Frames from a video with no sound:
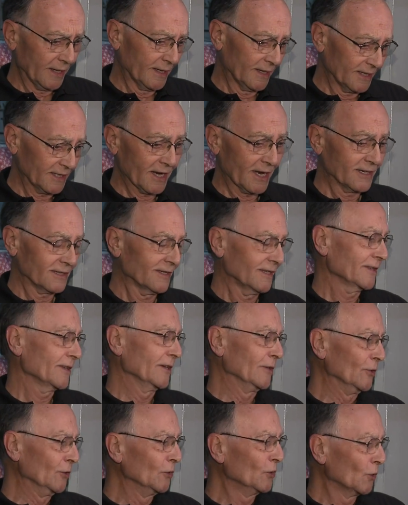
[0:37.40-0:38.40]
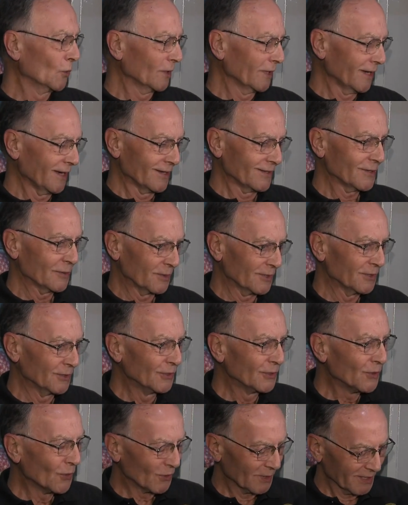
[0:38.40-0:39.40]
it's actually I say new courthouse, it was a new
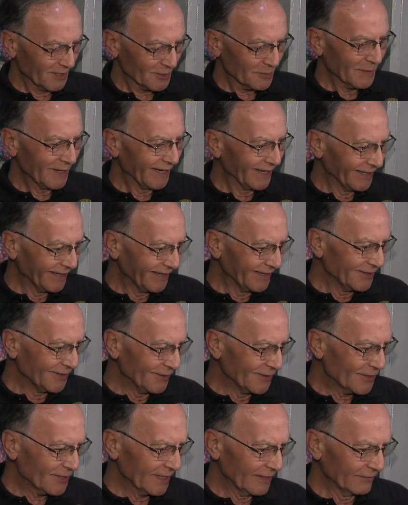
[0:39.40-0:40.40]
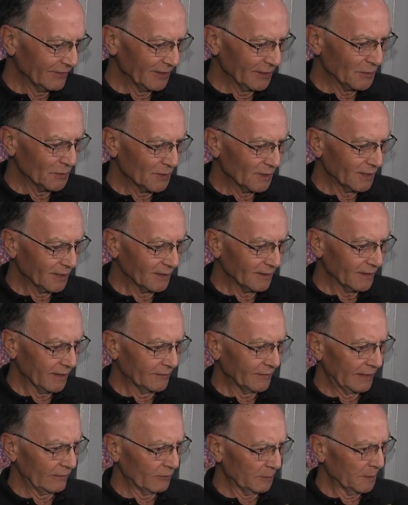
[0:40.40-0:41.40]
courthouse back in 1971, and
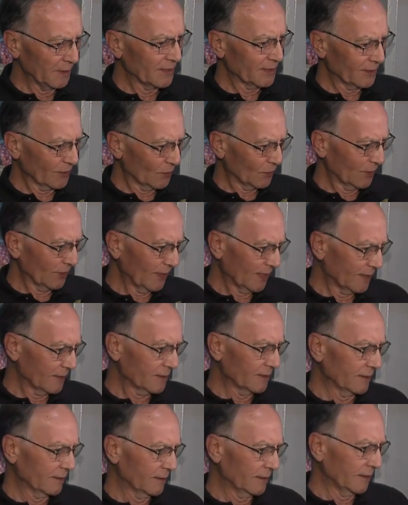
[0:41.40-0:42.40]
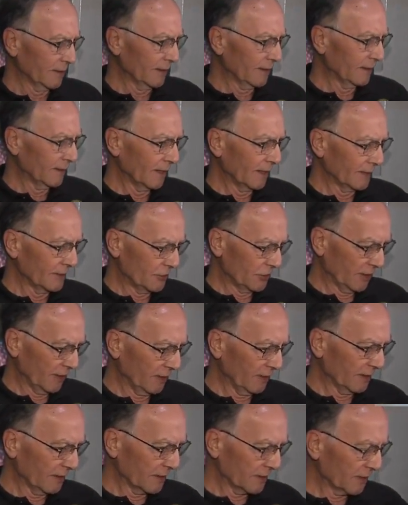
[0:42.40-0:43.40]
they replaced the courthouse and the uh, jail
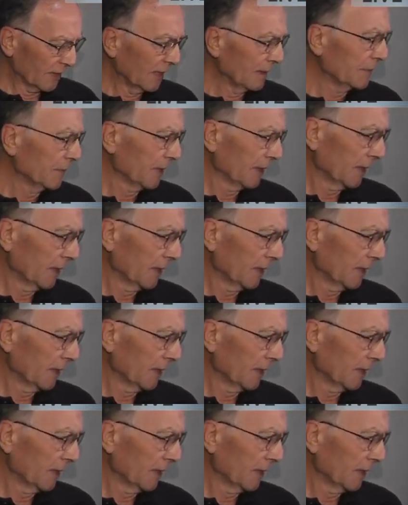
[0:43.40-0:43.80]
at the same